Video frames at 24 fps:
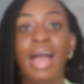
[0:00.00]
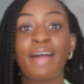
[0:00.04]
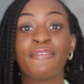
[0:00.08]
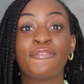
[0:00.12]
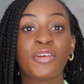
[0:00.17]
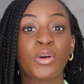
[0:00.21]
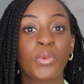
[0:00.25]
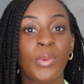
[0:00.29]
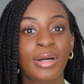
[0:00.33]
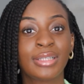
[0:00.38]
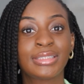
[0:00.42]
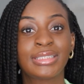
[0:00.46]
And for
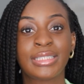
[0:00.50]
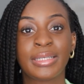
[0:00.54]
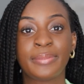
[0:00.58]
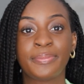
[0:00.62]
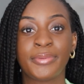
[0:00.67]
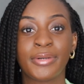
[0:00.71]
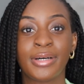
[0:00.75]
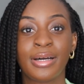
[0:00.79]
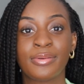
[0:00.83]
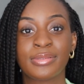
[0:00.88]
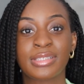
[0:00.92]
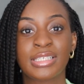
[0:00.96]
Wealthsimple,
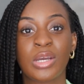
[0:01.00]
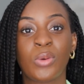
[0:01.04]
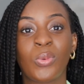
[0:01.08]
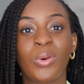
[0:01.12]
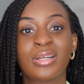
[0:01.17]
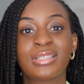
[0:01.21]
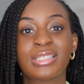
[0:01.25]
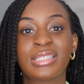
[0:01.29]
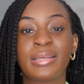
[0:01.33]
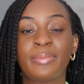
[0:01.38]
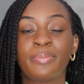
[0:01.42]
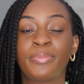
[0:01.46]
I would say
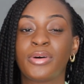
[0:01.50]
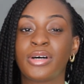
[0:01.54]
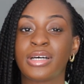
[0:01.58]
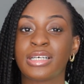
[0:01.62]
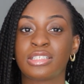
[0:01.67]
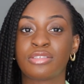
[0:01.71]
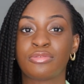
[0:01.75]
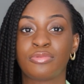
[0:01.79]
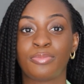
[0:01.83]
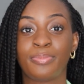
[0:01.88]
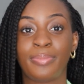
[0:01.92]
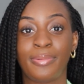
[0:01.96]
Wealthsimple
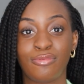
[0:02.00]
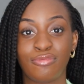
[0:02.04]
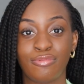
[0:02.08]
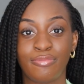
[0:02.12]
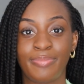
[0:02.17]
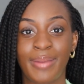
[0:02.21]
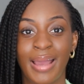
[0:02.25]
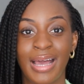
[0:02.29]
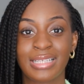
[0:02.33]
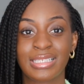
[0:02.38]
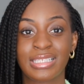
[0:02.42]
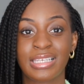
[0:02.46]
is
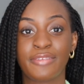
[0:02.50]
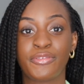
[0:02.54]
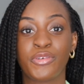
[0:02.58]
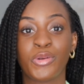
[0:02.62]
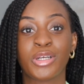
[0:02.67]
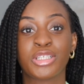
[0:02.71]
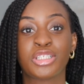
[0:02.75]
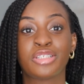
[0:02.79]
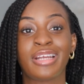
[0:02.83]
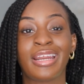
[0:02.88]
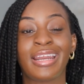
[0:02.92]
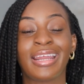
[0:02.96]
best if
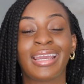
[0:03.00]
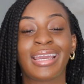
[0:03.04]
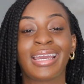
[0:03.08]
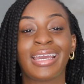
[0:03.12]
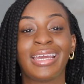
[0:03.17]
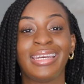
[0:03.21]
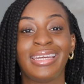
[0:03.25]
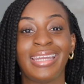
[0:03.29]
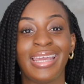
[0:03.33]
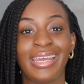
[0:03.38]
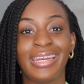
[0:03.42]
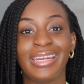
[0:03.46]
you're trading
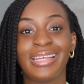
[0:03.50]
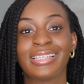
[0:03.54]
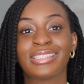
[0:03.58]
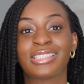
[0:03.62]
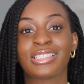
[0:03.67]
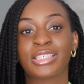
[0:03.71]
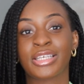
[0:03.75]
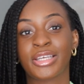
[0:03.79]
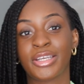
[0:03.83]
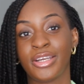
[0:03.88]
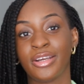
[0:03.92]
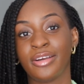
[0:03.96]
Canadian
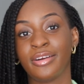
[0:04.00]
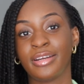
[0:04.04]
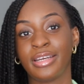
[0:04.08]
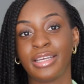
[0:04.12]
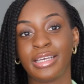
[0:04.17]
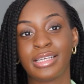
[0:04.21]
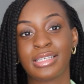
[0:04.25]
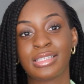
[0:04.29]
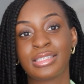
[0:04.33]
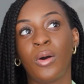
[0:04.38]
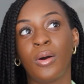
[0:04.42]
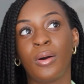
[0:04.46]

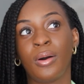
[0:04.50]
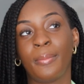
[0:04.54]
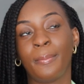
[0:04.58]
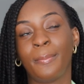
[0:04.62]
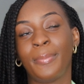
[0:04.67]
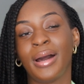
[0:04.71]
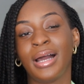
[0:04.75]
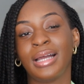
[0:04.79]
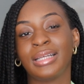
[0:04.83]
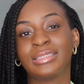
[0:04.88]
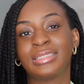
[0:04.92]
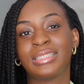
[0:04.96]
securities,
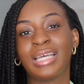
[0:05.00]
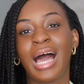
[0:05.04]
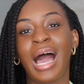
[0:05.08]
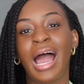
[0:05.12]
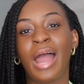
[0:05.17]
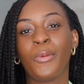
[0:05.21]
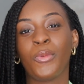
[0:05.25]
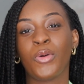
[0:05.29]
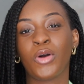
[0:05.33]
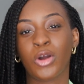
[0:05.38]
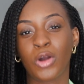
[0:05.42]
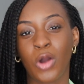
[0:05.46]
but
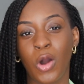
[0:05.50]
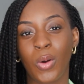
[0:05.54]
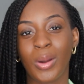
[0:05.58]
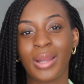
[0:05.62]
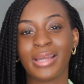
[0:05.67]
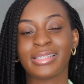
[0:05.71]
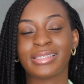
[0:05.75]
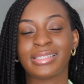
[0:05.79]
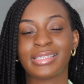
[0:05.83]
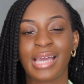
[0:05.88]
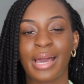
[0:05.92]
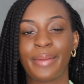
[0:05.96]
I will go
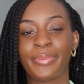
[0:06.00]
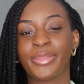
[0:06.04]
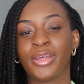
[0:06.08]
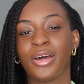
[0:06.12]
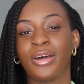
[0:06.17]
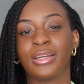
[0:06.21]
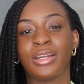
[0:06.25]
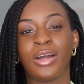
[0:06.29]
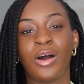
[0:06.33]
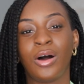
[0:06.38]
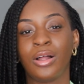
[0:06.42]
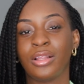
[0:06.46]
in depth
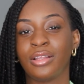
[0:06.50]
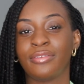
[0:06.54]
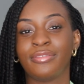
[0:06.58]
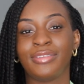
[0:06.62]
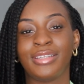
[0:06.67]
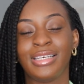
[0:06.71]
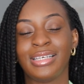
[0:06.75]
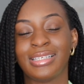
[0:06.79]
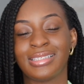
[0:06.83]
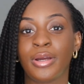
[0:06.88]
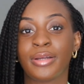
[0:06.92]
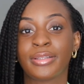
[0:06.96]
on all of
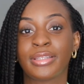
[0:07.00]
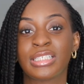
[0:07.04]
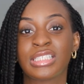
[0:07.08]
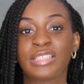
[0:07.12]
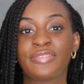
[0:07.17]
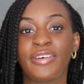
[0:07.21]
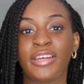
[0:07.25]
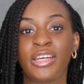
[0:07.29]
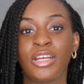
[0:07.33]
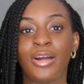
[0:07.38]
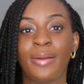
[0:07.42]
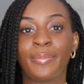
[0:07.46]
these. Throughout this
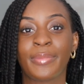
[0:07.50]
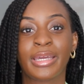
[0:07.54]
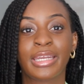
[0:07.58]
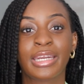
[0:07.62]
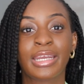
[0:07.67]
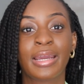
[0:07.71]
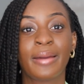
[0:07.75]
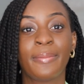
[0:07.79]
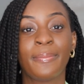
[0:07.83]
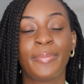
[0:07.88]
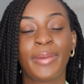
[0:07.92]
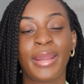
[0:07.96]
video, I'm going to
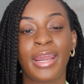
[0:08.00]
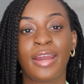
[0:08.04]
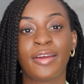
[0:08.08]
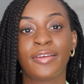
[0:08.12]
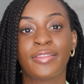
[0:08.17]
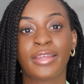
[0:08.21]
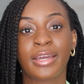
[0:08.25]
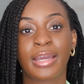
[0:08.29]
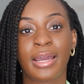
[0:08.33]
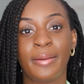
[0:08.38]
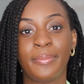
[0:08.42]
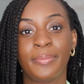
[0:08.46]
compare
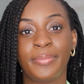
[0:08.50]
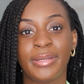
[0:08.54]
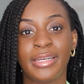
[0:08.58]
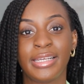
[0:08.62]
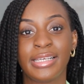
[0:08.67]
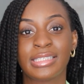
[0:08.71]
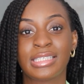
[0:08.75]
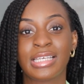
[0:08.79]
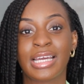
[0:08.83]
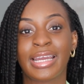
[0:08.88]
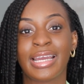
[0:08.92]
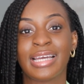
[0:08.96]
the
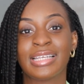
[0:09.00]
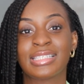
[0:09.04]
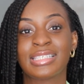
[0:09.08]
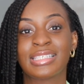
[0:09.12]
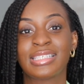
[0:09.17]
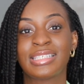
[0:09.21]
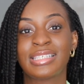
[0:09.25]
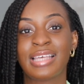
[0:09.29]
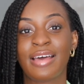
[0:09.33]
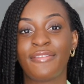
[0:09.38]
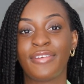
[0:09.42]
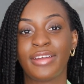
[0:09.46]
companies against
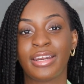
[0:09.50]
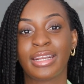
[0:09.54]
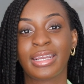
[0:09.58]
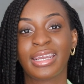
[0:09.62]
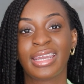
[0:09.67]
7